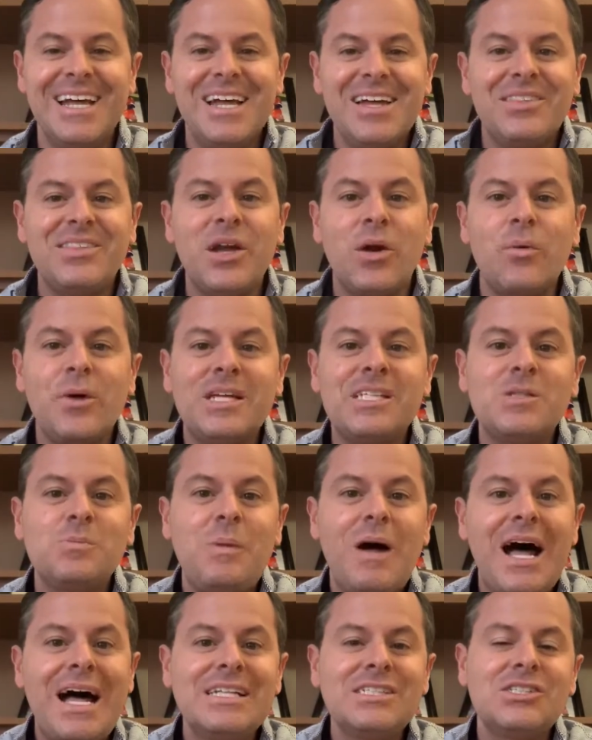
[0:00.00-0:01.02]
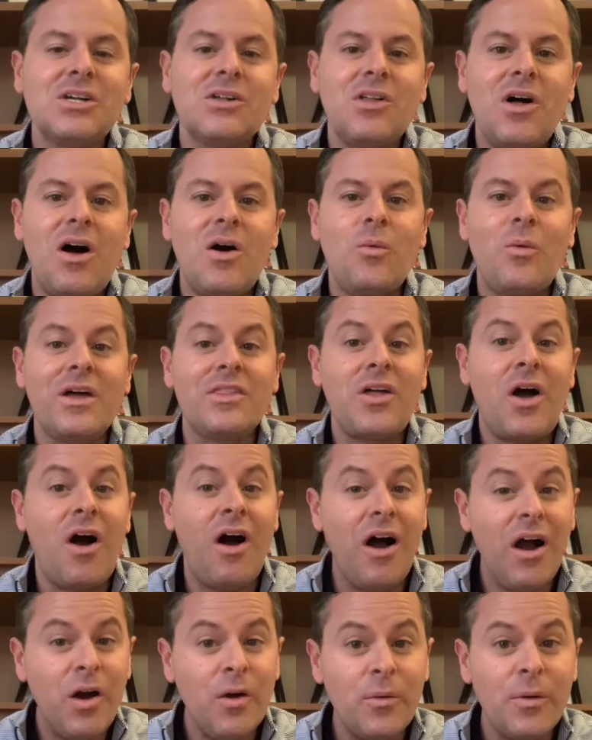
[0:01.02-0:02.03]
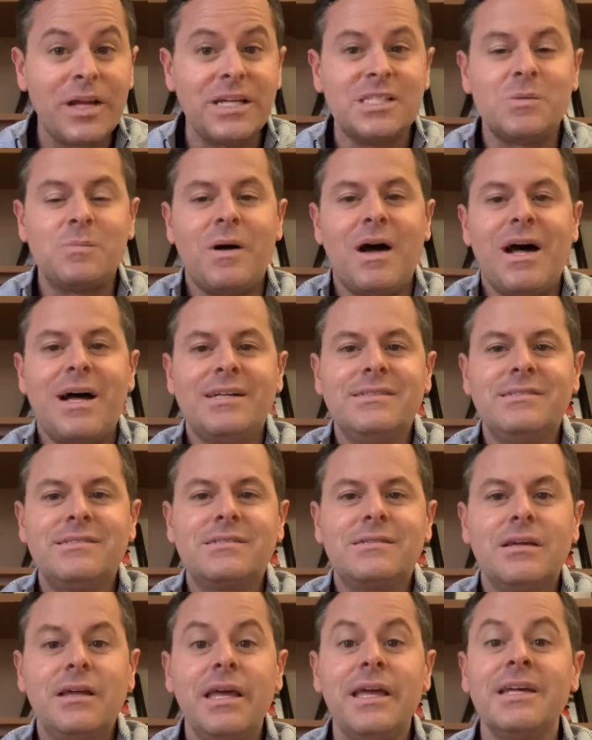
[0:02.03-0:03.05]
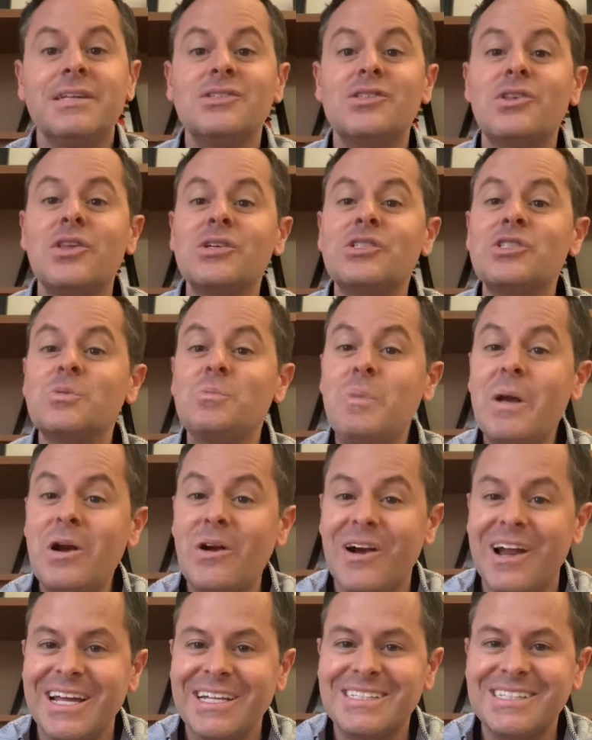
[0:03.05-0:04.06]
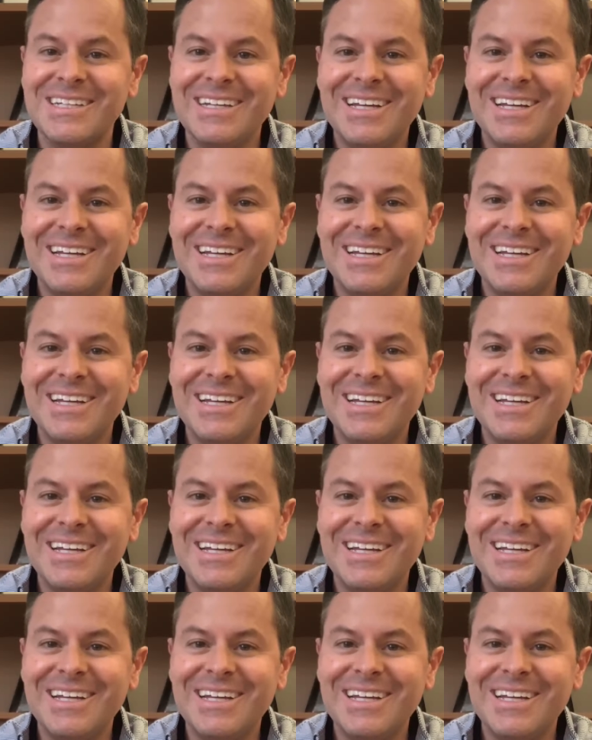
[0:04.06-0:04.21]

Their response, along with our response, is the spirit.